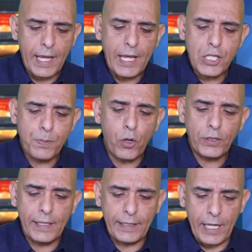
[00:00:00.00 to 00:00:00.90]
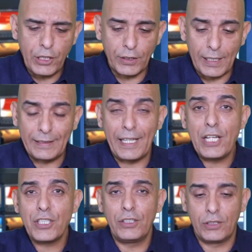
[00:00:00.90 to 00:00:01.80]
he spoke to an Asian, and the
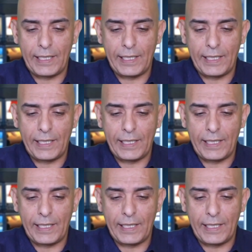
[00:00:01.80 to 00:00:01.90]
Asian